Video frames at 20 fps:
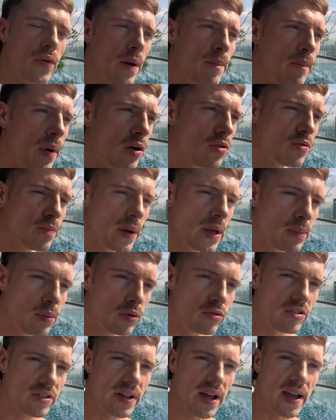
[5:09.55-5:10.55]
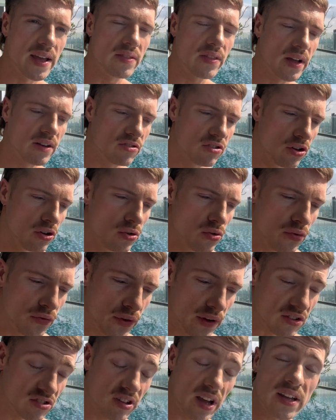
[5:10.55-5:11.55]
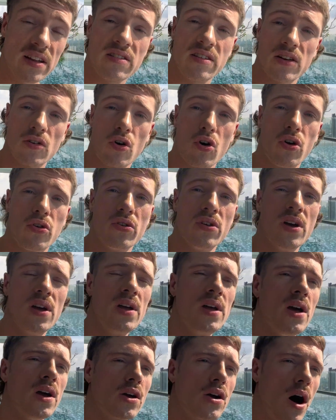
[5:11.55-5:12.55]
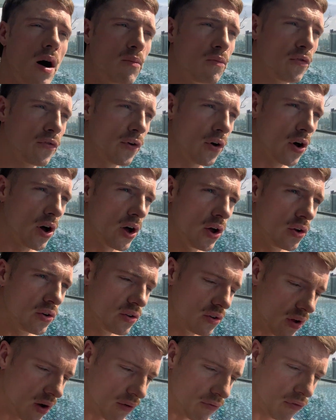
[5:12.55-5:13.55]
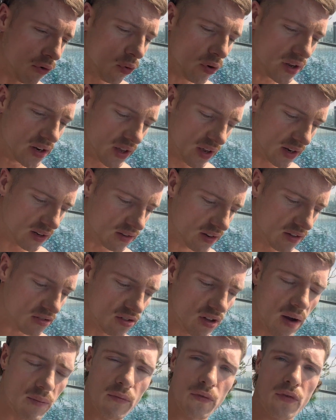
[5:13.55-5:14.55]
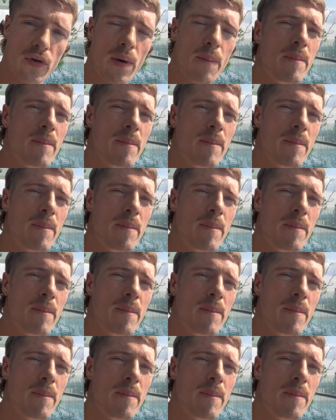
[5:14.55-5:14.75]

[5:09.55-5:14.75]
And most people today, they're too fixated on comfort and avoiding discomfort.